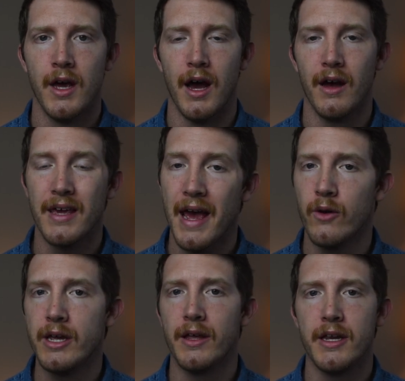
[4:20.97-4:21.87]
uh,
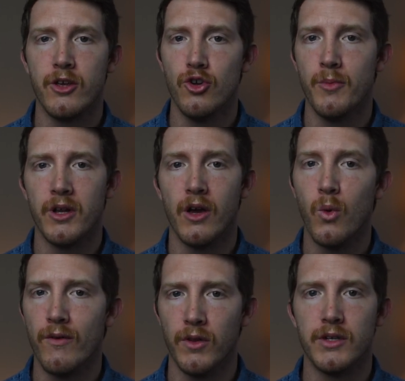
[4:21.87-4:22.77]
calculating human
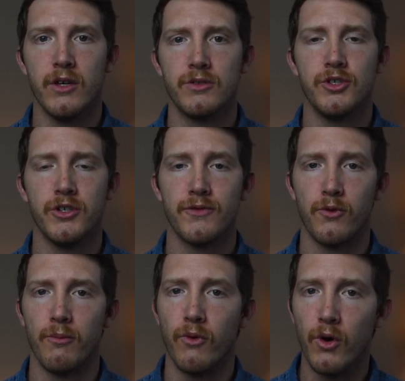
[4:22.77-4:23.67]
equivalent dosages
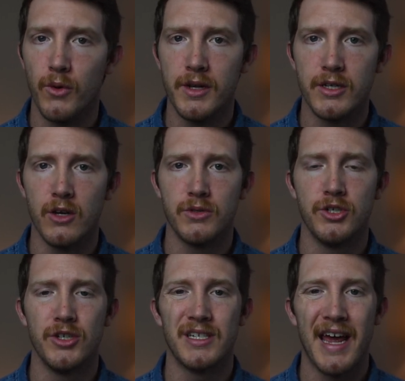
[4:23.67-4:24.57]
from rodent
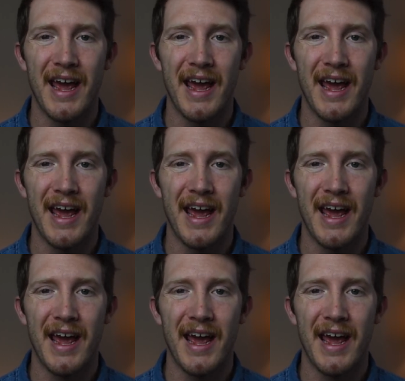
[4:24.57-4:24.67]
dosages.